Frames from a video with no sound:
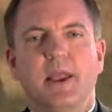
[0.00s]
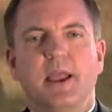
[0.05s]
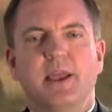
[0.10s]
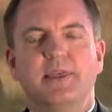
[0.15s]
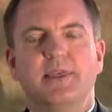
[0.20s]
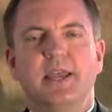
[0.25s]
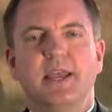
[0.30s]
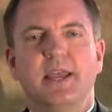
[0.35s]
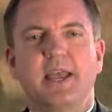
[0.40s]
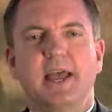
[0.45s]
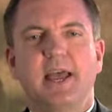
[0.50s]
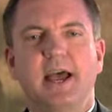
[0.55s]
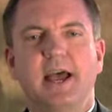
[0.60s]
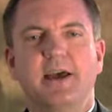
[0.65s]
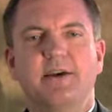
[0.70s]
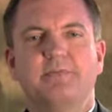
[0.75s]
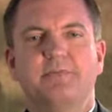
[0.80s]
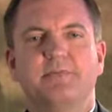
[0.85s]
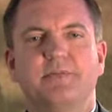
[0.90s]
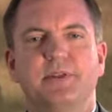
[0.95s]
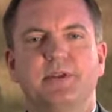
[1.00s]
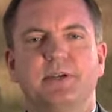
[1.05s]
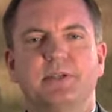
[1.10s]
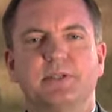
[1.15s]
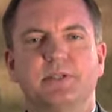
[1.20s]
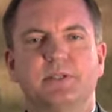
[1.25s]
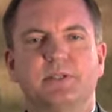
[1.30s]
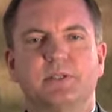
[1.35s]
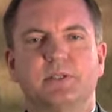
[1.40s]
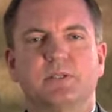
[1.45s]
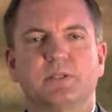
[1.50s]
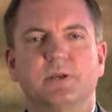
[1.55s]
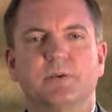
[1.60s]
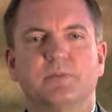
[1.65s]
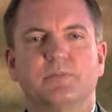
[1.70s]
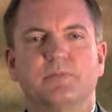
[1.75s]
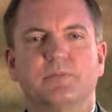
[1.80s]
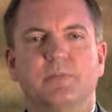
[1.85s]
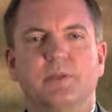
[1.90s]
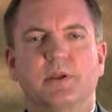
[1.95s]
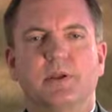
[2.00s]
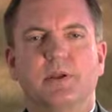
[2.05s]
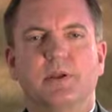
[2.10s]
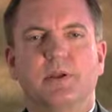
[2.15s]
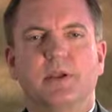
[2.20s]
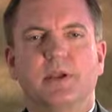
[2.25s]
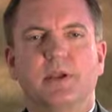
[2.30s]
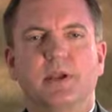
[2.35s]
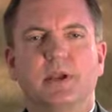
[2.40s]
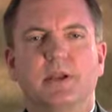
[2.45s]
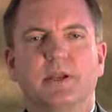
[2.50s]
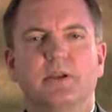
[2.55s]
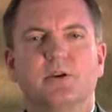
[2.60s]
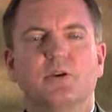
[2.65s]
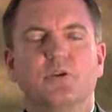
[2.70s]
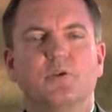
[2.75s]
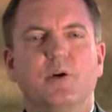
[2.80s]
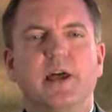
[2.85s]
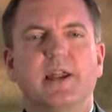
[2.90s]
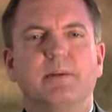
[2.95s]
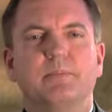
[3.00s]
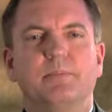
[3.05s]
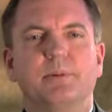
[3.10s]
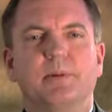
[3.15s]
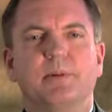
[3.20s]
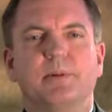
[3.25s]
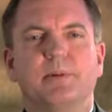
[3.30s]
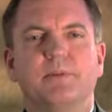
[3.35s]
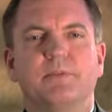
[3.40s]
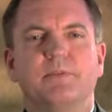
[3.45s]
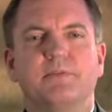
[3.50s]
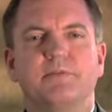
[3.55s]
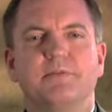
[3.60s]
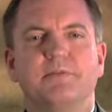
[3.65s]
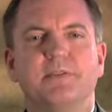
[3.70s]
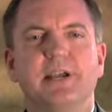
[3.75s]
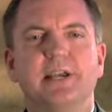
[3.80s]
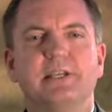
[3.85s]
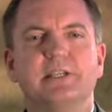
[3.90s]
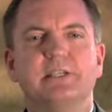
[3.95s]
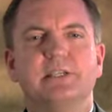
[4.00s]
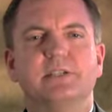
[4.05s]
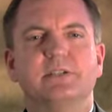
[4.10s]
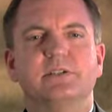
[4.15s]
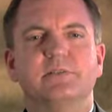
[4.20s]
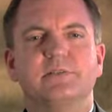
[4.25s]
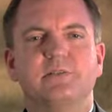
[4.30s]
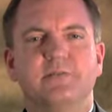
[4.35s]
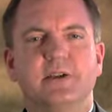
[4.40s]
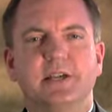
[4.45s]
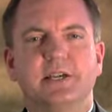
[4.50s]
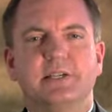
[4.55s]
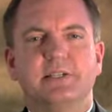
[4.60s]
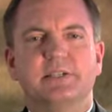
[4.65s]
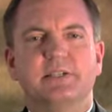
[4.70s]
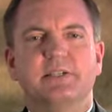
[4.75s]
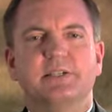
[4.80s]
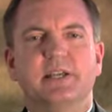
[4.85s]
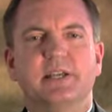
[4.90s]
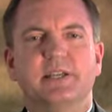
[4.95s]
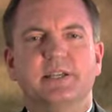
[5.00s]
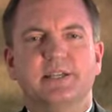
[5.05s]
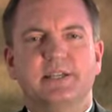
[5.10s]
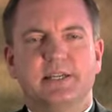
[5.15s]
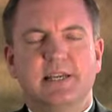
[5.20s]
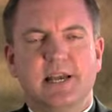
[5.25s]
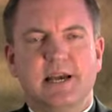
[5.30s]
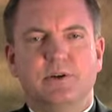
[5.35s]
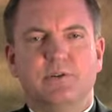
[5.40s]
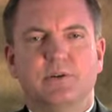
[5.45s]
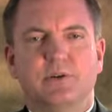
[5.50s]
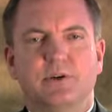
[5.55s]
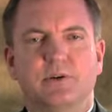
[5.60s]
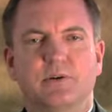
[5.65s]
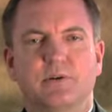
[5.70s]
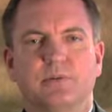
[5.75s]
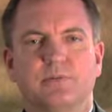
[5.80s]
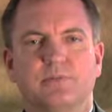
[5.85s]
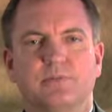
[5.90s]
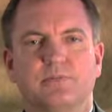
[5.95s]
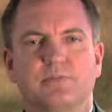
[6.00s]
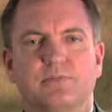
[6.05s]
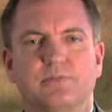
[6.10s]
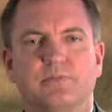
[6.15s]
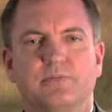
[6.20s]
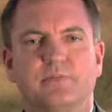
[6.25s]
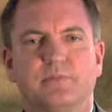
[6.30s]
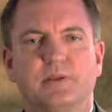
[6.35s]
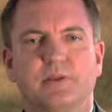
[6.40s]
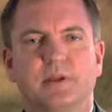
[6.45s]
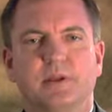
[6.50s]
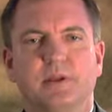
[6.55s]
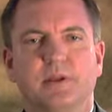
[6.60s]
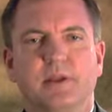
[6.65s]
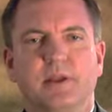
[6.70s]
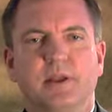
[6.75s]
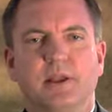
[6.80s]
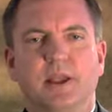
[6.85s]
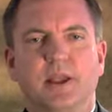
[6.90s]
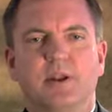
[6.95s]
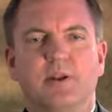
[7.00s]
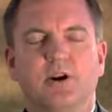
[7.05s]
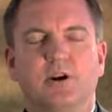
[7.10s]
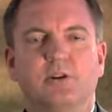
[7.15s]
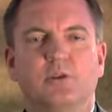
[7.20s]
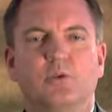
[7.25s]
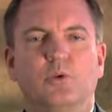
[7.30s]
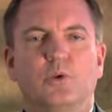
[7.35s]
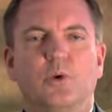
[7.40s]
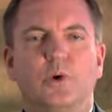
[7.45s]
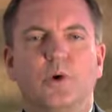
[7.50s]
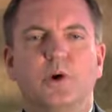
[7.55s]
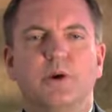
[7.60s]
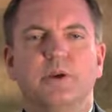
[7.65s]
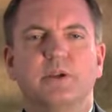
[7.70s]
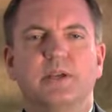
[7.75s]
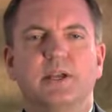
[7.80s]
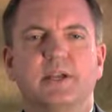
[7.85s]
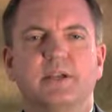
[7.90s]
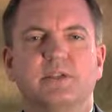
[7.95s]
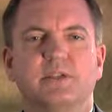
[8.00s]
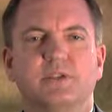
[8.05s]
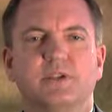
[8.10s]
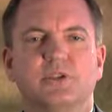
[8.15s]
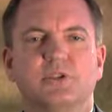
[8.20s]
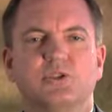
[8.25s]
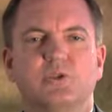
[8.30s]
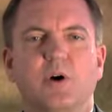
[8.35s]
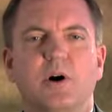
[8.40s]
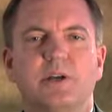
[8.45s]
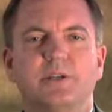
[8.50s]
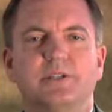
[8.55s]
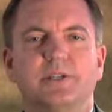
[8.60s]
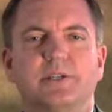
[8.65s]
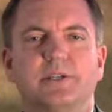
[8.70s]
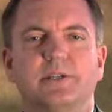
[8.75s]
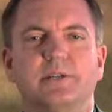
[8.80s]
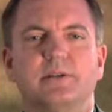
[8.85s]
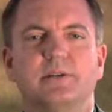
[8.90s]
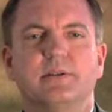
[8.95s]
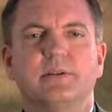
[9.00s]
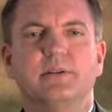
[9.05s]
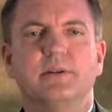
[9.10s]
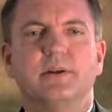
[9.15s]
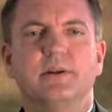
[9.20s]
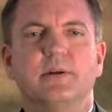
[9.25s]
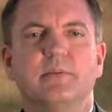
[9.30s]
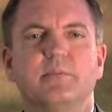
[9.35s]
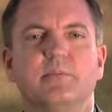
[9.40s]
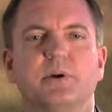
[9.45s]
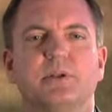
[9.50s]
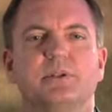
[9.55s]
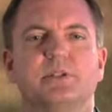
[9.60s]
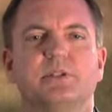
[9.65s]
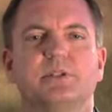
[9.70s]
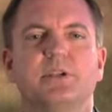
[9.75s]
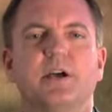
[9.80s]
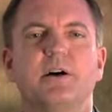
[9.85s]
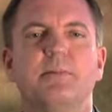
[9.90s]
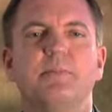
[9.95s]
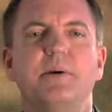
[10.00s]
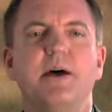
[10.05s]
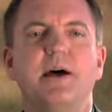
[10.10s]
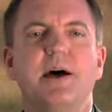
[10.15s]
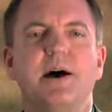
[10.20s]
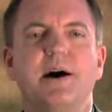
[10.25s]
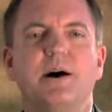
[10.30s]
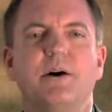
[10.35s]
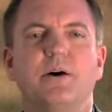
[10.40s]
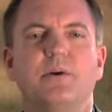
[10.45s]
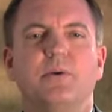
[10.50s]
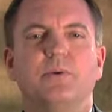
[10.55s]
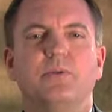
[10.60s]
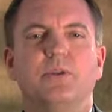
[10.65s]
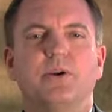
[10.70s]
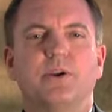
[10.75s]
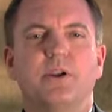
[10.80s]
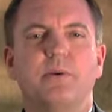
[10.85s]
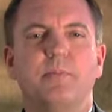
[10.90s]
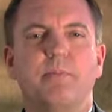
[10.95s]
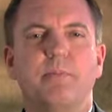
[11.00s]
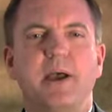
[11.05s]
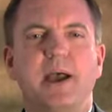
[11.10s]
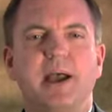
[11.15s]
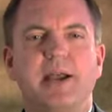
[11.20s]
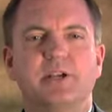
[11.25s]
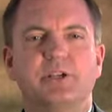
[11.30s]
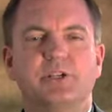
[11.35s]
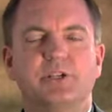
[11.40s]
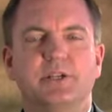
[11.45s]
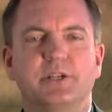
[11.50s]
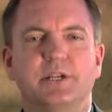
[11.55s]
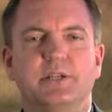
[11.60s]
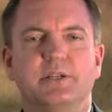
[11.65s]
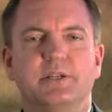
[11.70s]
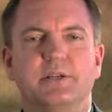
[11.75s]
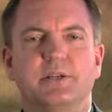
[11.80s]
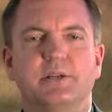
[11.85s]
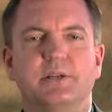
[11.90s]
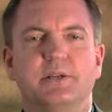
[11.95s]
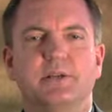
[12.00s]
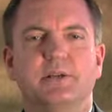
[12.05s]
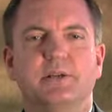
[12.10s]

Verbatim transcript: and they have this incredible face to face encounter. And our Lord is exhausted, but somehow the compassionate